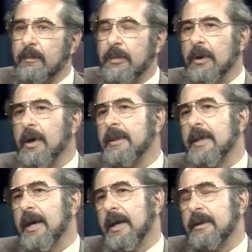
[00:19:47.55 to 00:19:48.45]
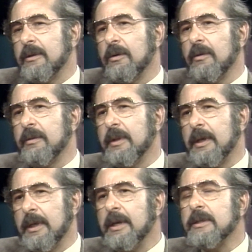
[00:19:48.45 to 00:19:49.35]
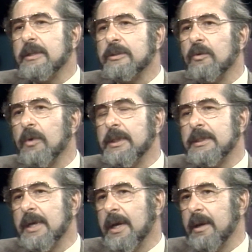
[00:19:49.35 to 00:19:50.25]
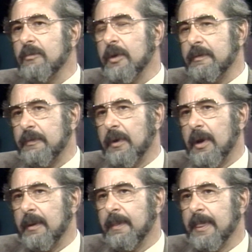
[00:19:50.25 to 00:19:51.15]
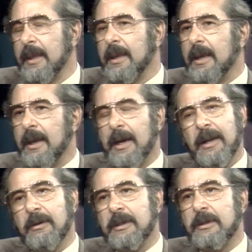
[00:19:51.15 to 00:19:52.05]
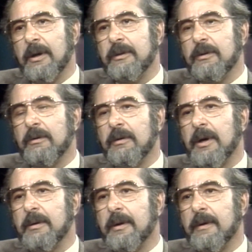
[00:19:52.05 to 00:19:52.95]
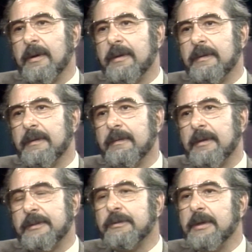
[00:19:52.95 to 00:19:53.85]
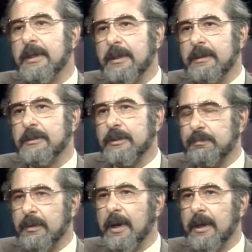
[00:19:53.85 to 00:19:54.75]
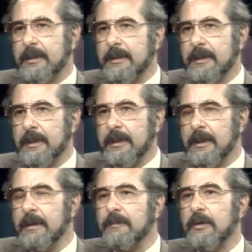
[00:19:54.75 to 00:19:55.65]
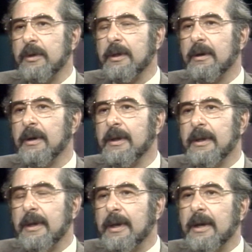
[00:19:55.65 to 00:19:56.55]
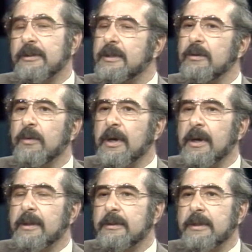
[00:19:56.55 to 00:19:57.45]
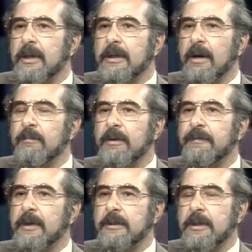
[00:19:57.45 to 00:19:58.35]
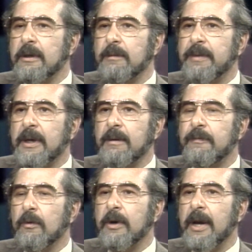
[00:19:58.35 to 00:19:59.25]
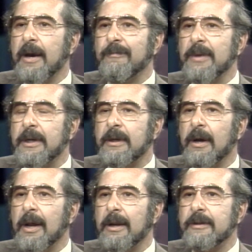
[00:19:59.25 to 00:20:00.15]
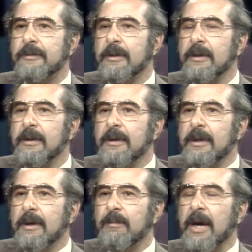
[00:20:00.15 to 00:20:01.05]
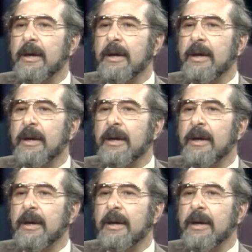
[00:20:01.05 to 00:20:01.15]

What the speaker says: Beyond that, you know, it's a one-time windfall. And I looked on your screen just prior to the interview here, and I see where the state government figures they're going to pick up $4.5 million by